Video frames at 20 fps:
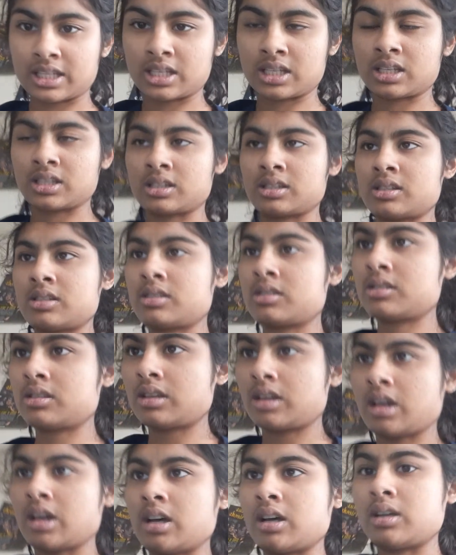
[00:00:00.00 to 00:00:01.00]
this
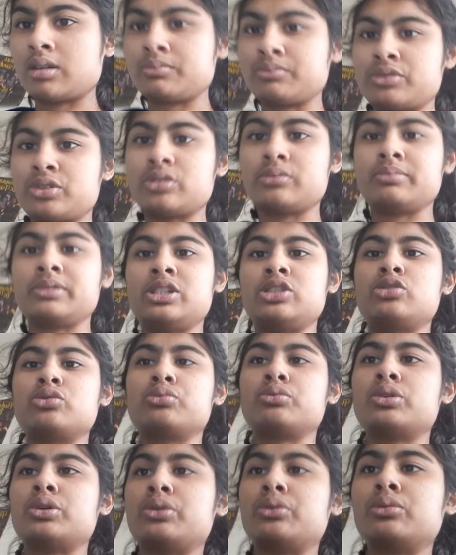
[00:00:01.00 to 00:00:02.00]
to be
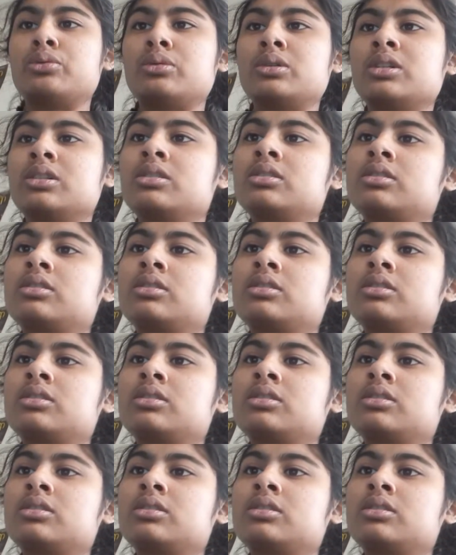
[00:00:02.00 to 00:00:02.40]
true.